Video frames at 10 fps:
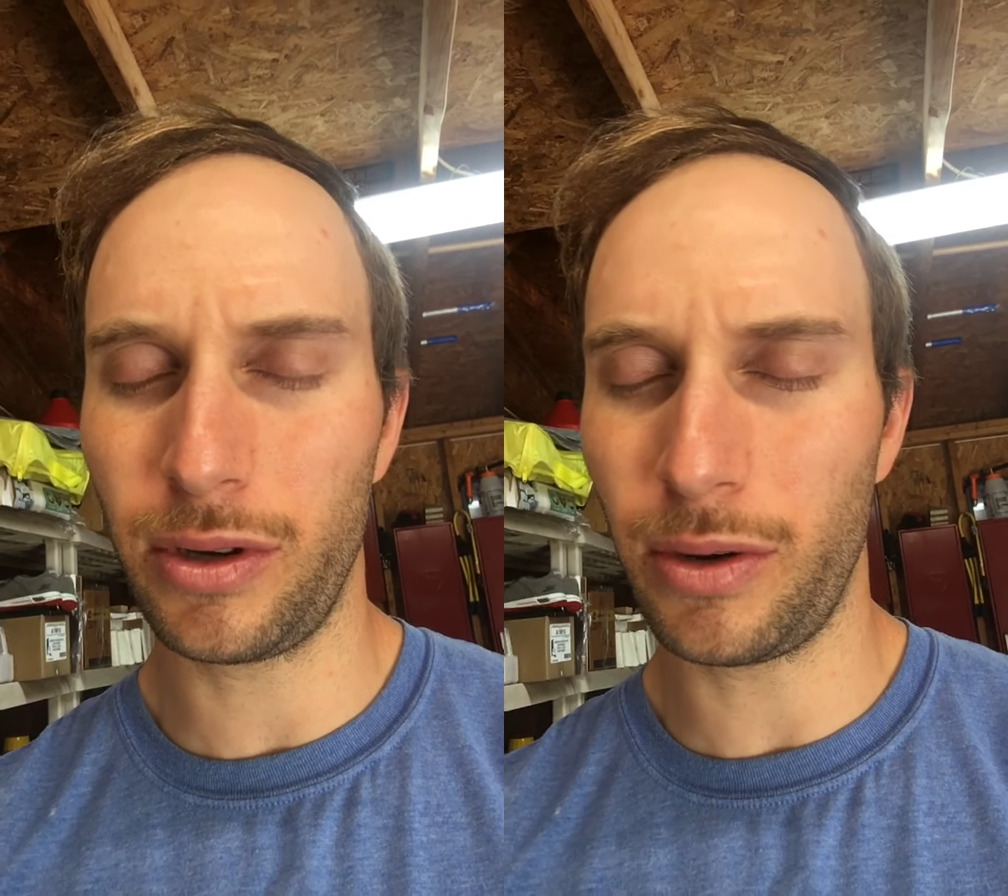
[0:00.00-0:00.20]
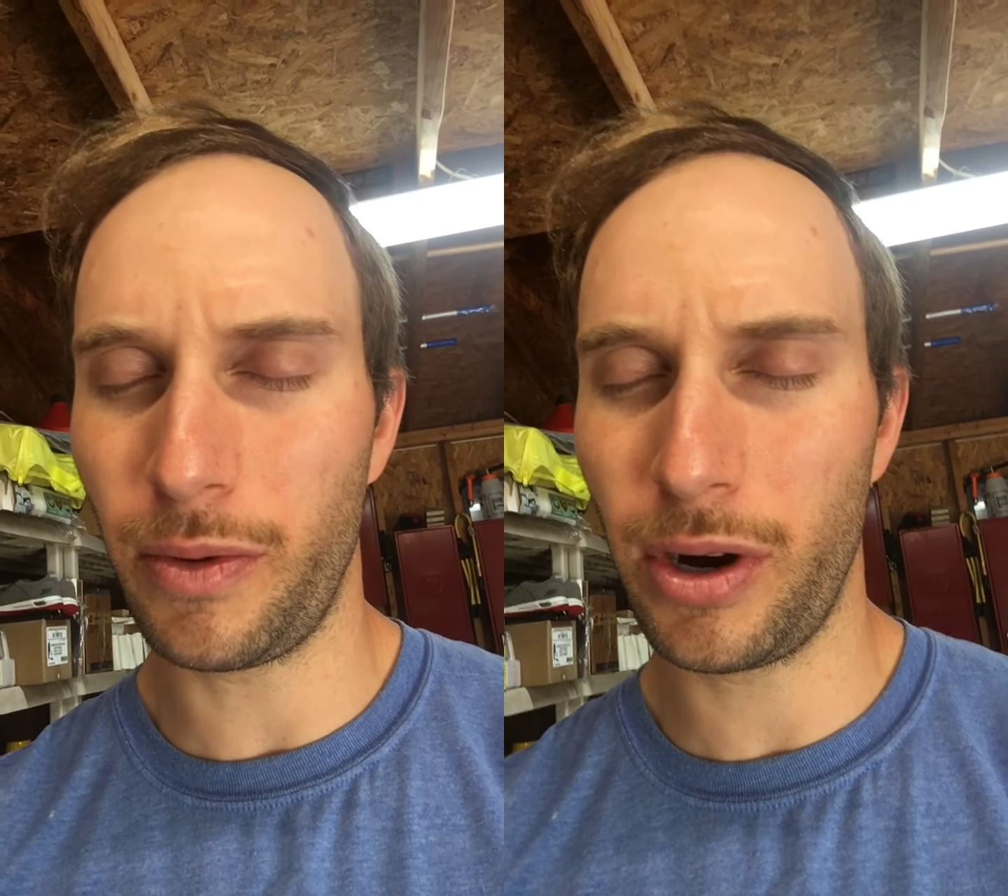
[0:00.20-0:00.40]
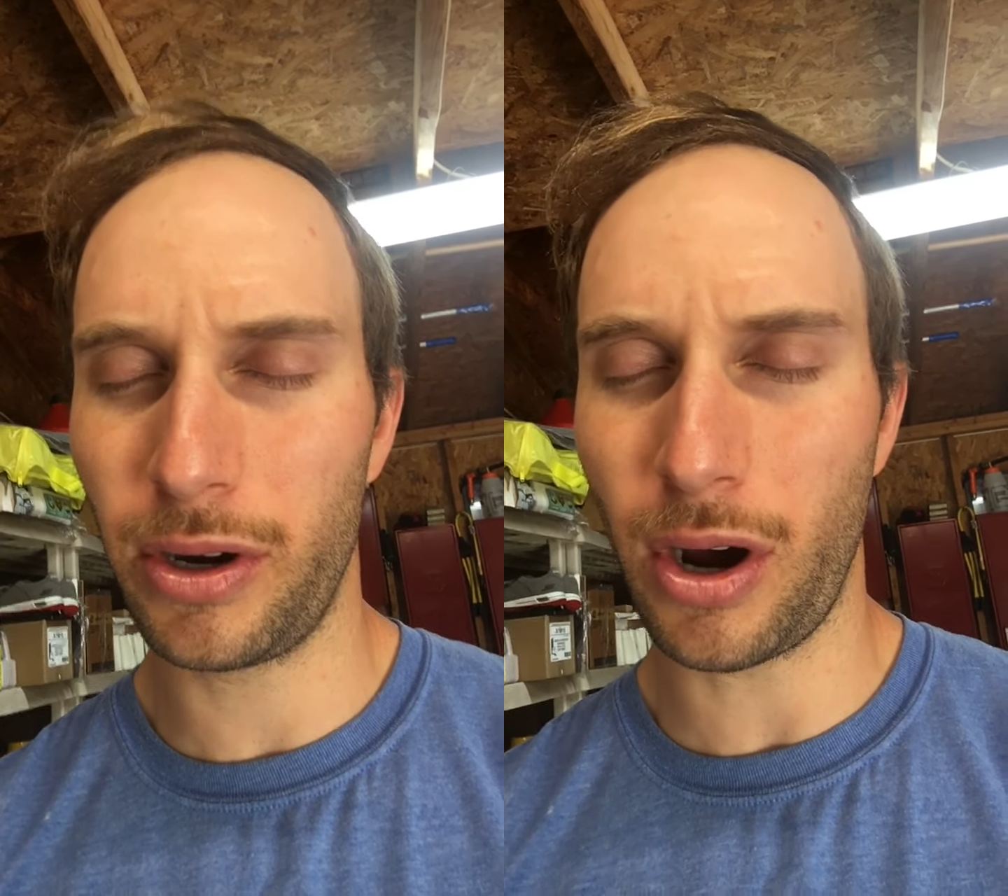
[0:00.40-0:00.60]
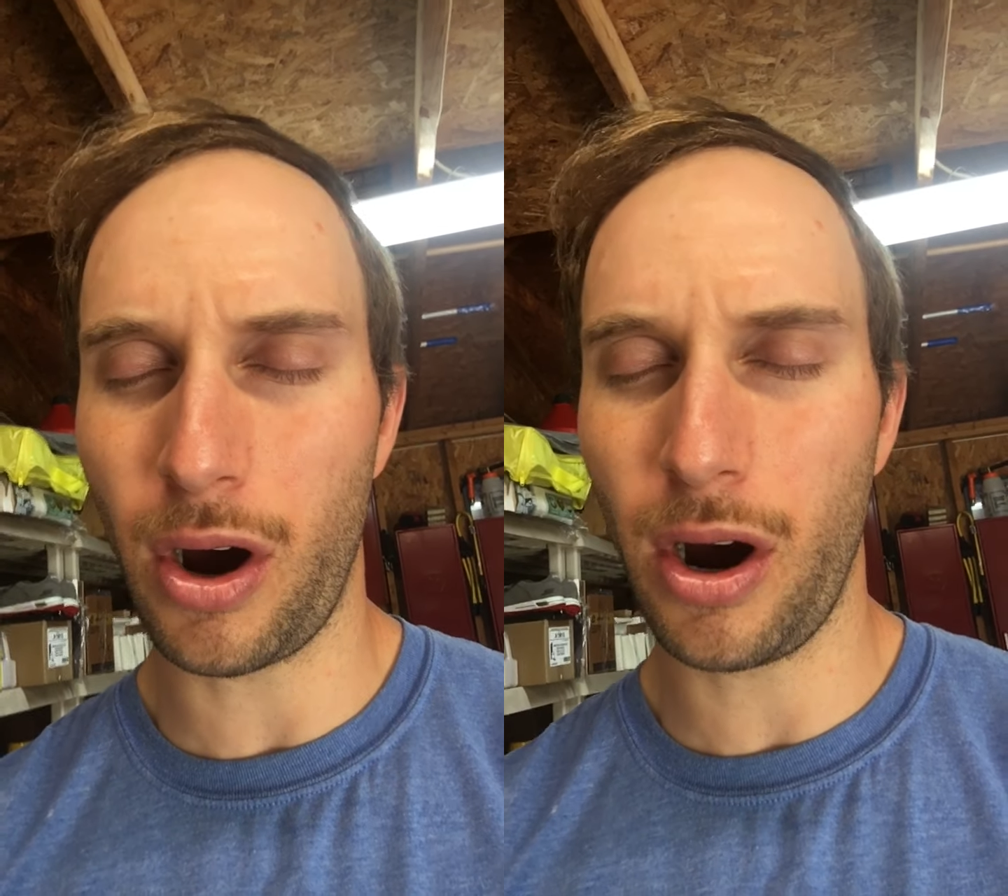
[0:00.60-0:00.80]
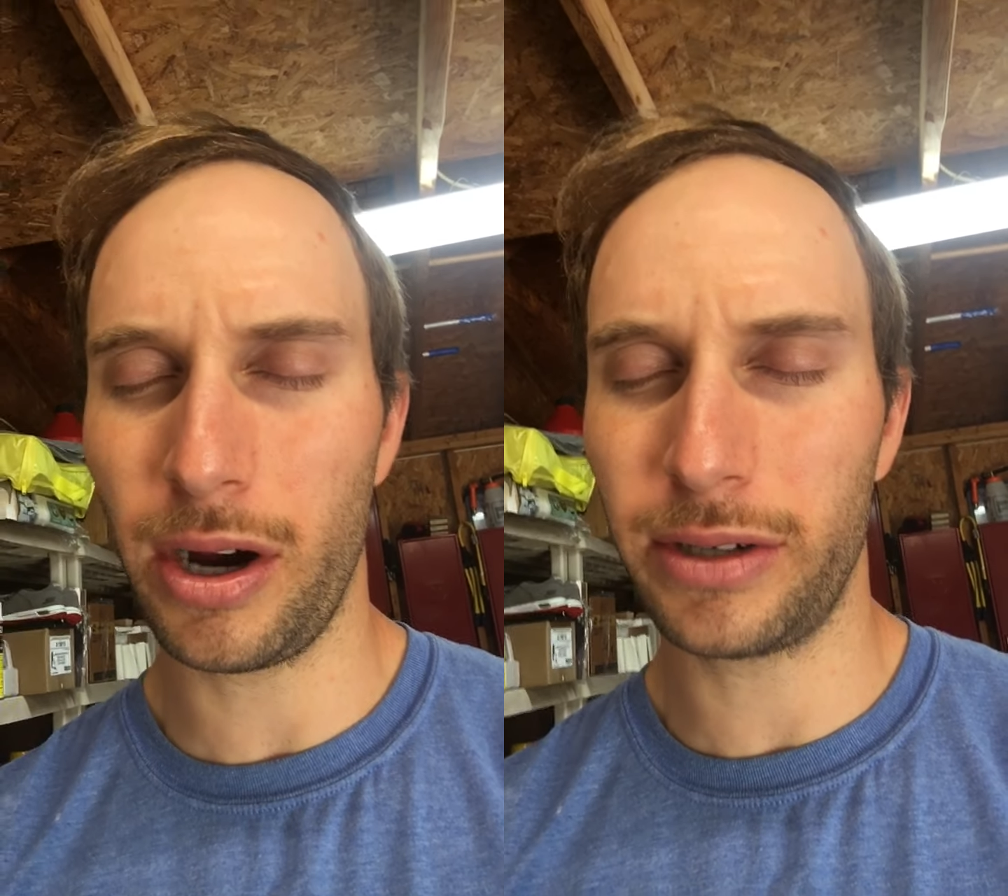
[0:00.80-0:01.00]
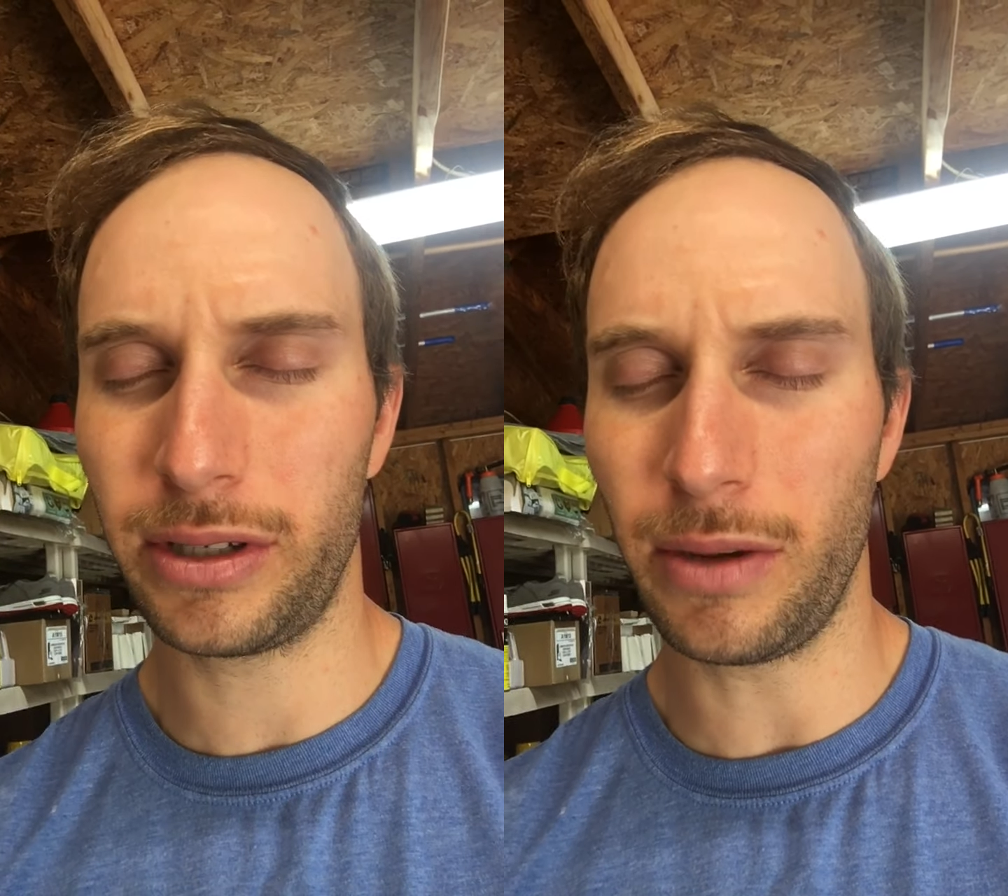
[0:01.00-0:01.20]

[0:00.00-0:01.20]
your word in our hearts,